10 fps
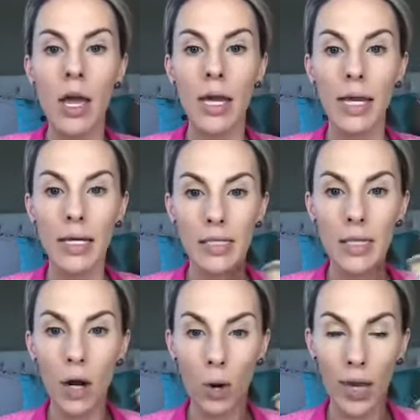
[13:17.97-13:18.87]
Is it
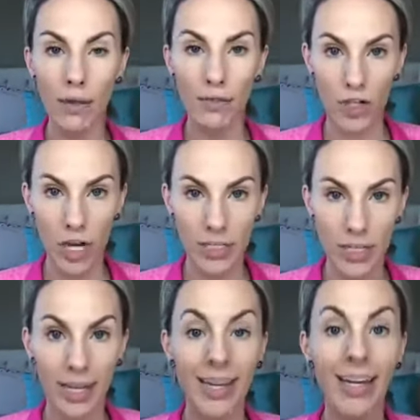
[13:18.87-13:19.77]
okay for dry
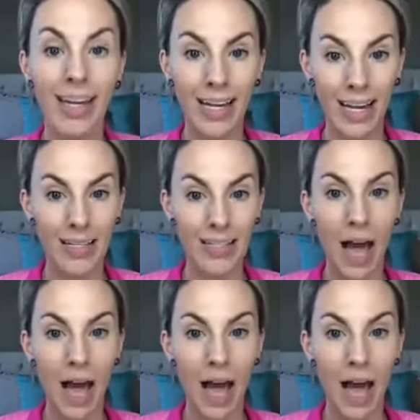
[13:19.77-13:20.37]
skin? It is.